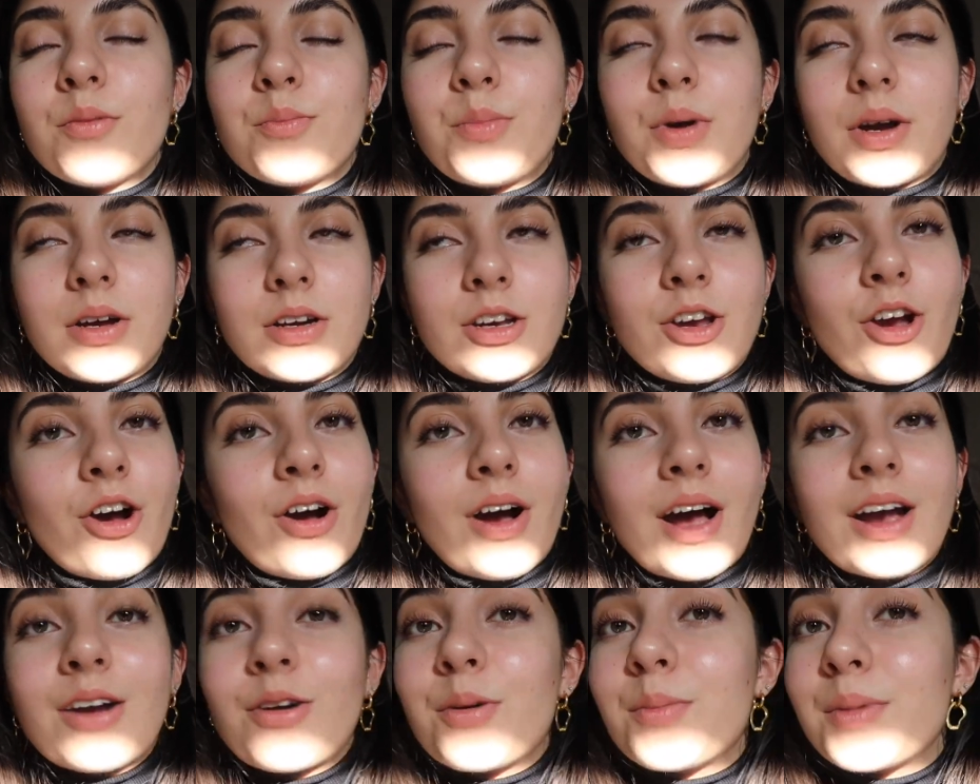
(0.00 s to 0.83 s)
But yeah,
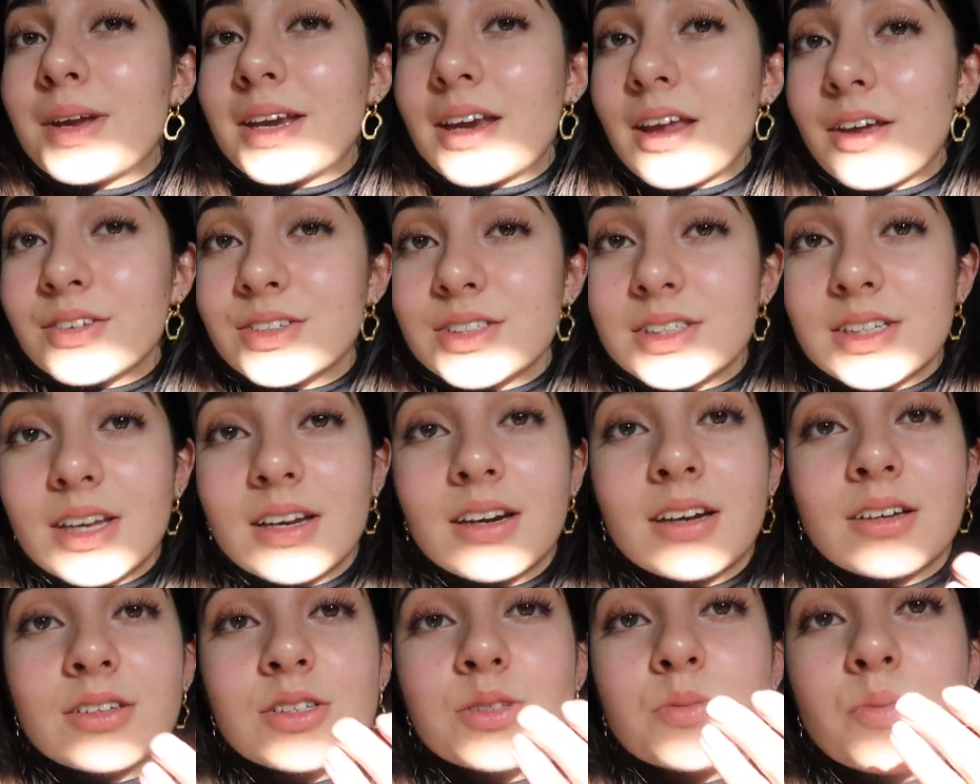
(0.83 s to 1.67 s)
I got my nails
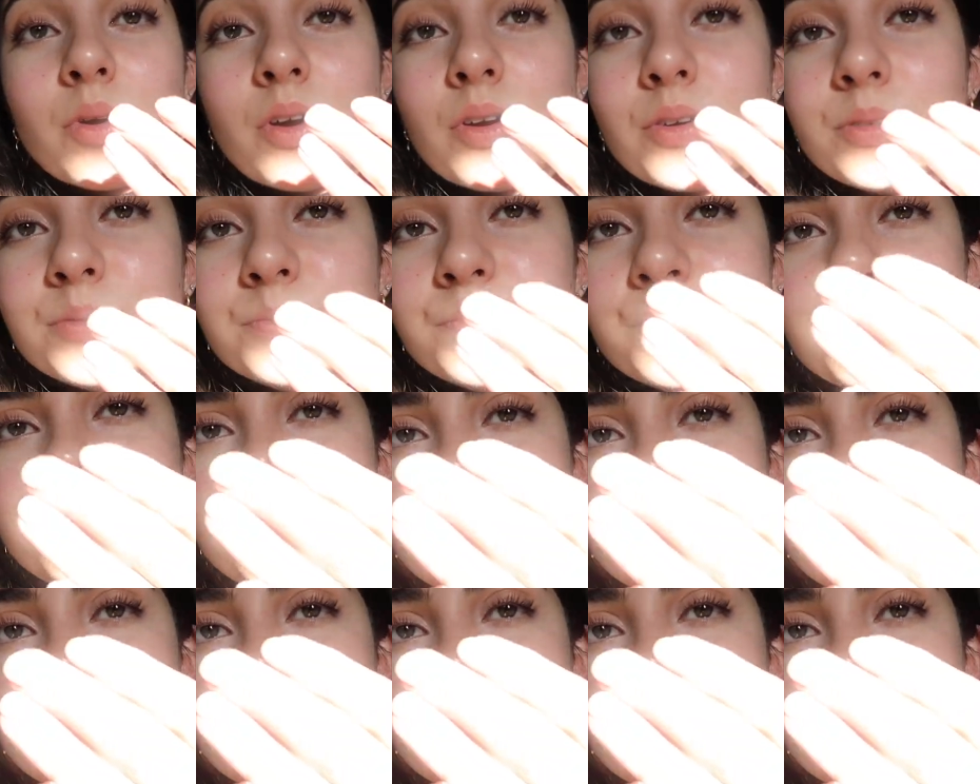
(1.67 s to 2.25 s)
done as well.